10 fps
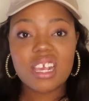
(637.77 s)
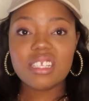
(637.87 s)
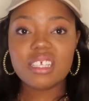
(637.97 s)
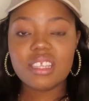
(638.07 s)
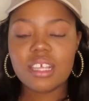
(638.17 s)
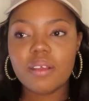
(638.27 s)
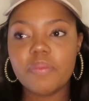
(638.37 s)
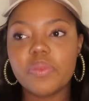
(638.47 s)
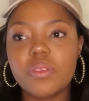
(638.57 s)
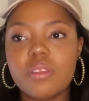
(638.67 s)
it's in there.
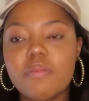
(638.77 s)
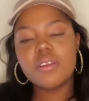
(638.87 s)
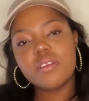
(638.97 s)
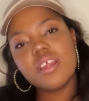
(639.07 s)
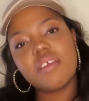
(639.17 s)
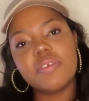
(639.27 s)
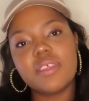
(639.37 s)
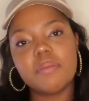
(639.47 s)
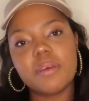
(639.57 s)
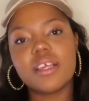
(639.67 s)
Not
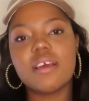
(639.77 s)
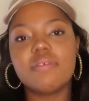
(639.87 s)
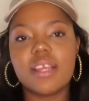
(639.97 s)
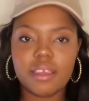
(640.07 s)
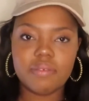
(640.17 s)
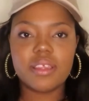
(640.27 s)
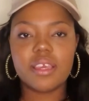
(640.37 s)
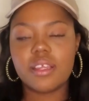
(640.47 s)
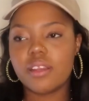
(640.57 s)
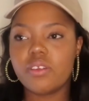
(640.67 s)
everything, but kind of like everything,